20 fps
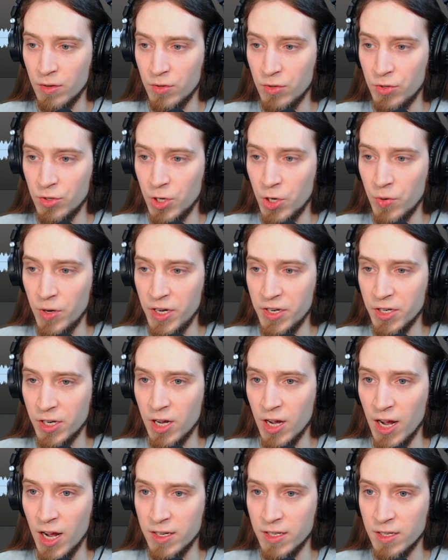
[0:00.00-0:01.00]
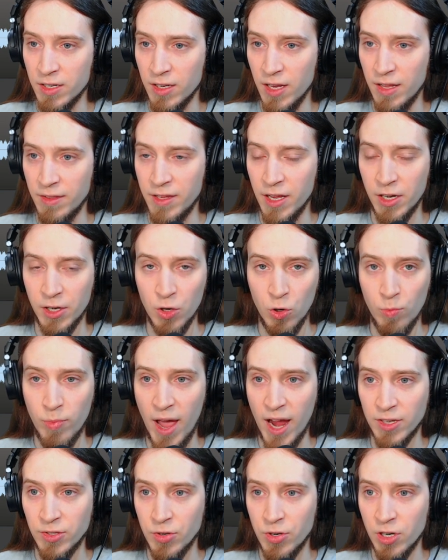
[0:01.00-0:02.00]
to create a cut and then go
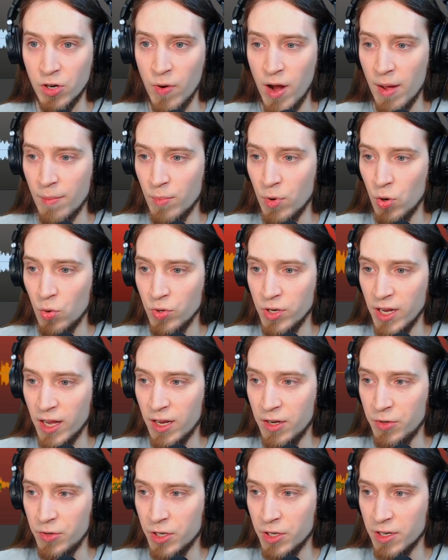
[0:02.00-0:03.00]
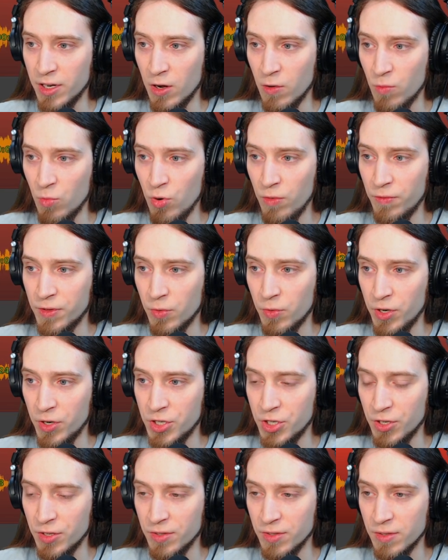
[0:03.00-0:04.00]
back to the grab mode and you can now move the
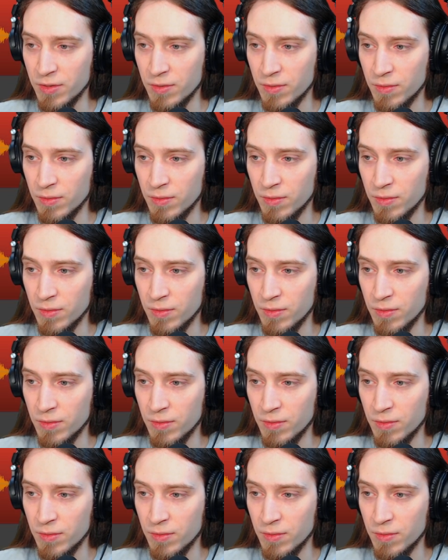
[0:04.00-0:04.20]
region.